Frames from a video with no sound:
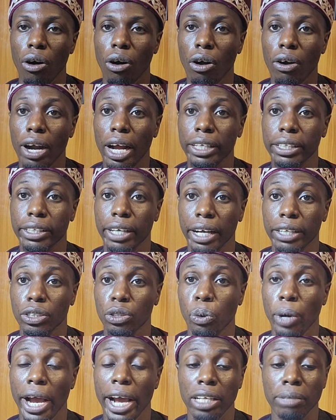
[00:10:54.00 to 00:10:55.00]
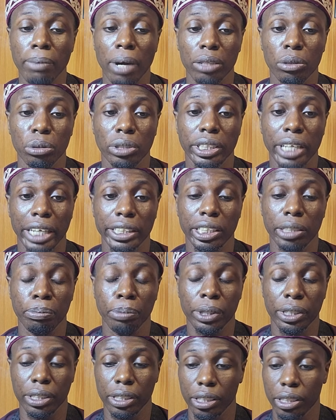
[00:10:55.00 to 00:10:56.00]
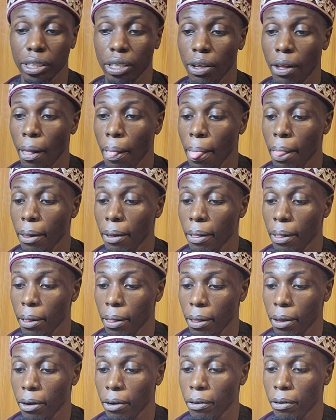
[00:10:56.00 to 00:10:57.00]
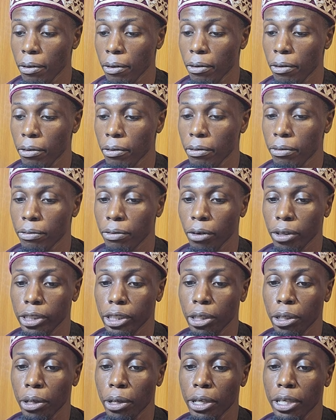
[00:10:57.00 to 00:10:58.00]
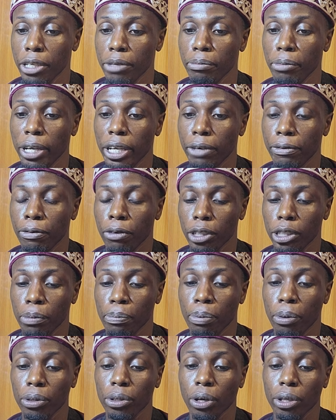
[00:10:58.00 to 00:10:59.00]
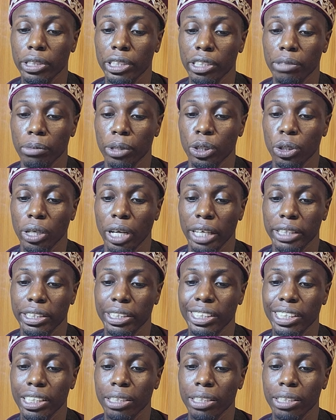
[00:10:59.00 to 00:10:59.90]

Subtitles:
All right, guys. So head back to ChatGPT for the image for the product image. You can see